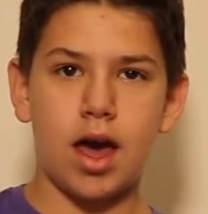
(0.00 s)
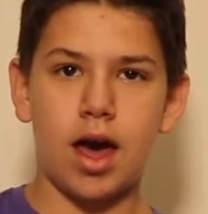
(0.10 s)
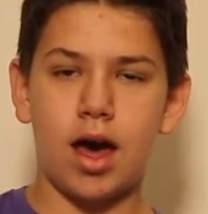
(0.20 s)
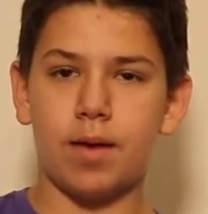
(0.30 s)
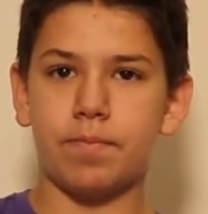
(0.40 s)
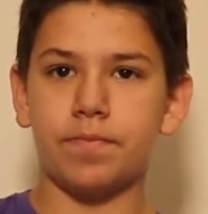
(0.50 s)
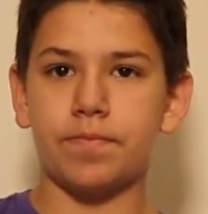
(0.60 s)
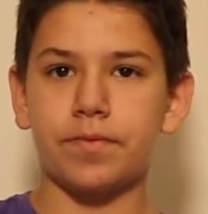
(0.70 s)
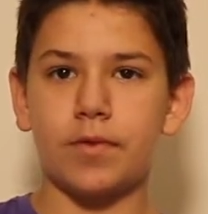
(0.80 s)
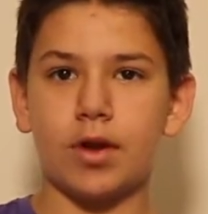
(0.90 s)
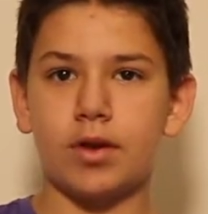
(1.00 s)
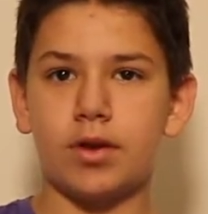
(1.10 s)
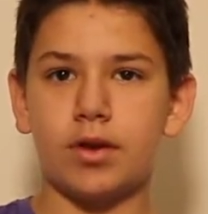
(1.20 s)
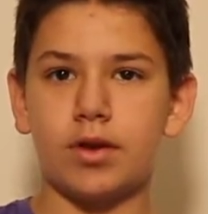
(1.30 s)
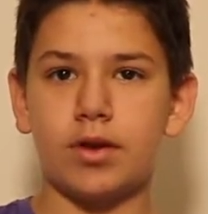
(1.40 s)

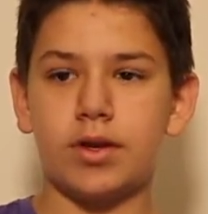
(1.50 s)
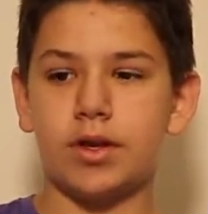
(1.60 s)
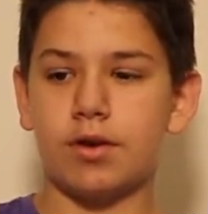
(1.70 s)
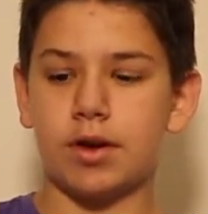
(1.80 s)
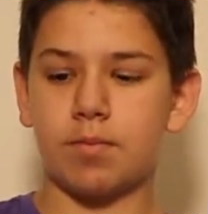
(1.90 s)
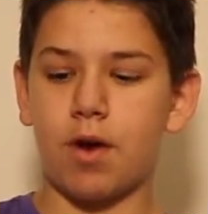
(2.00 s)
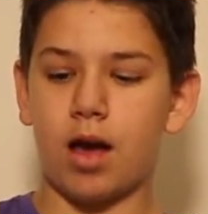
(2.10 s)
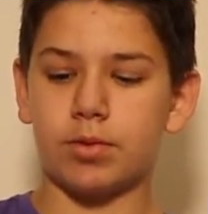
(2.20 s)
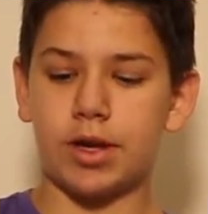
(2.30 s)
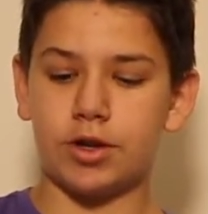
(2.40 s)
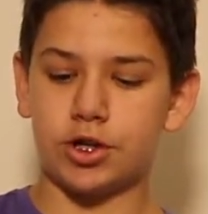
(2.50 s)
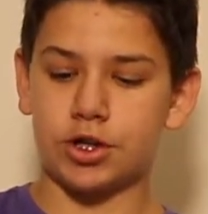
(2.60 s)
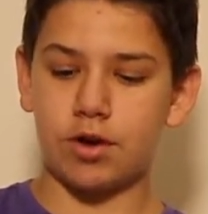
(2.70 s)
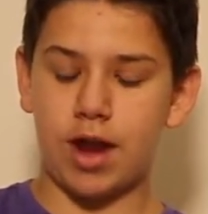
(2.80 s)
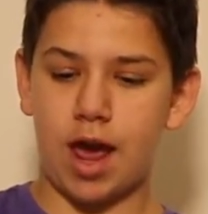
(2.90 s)
You can probably
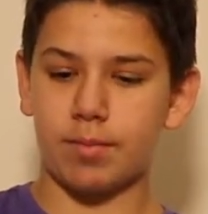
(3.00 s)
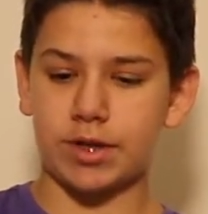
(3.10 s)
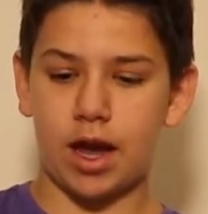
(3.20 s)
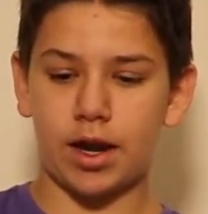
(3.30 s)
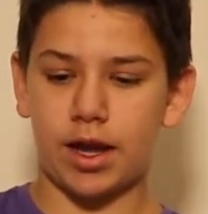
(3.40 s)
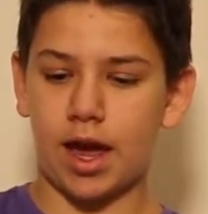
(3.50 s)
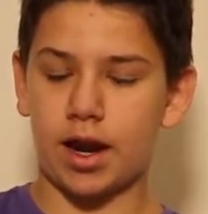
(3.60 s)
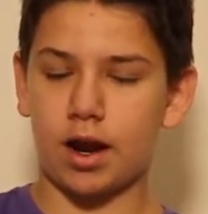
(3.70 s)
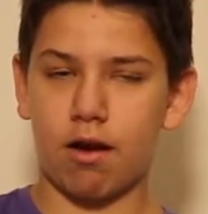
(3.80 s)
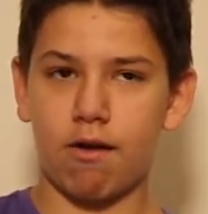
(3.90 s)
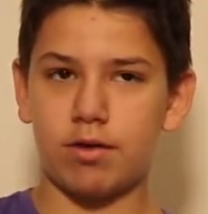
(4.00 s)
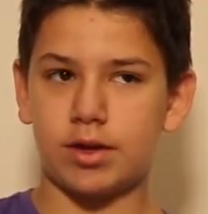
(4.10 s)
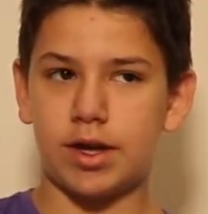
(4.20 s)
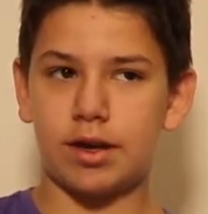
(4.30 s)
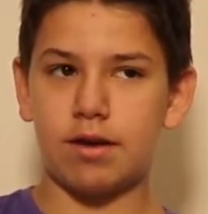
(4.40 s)
just go to Amazon and get it
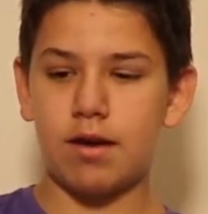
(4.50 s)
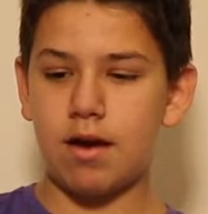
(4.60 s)
currently.